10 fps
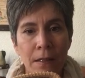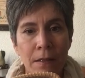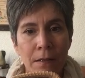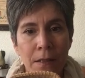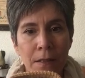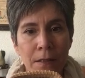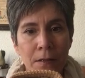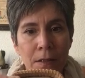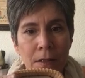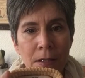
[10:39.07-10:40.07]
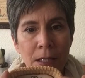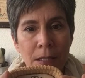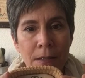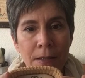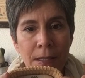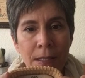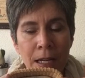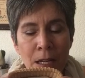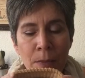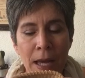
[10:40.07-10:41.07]
Okay, you can see this is a
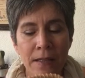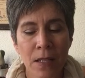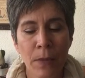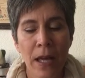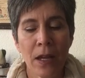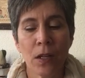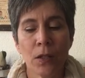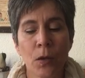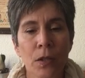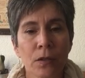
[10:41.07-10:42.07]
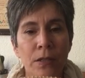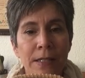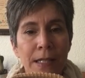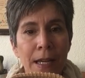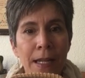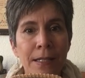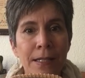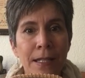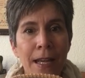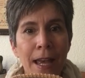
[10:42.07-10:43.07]
tiny basket by Colonial Designs,
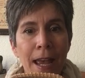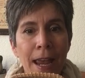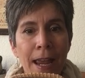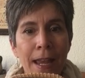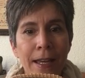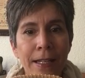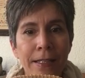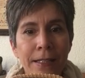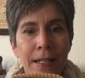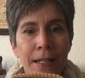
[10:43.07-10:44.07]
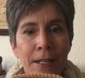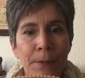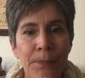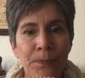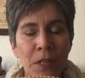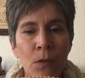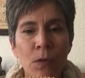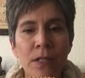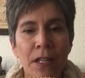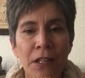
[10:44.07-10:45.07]
and it
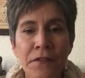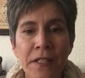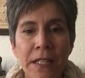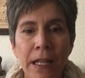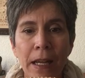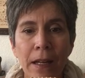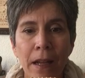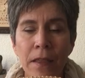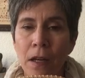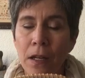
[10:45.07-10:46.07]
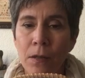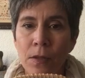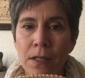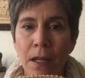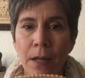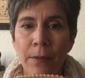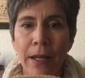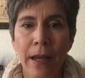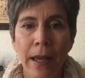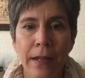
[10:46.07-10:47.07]
was a gift, and I thought it was time.
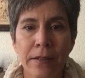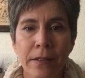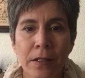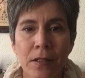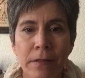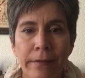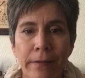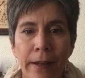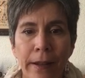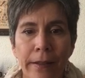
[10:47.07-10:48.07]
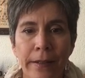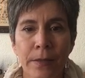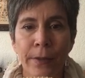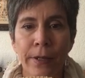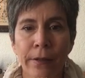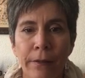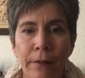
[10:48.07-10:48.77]
Like I had stitched like this part,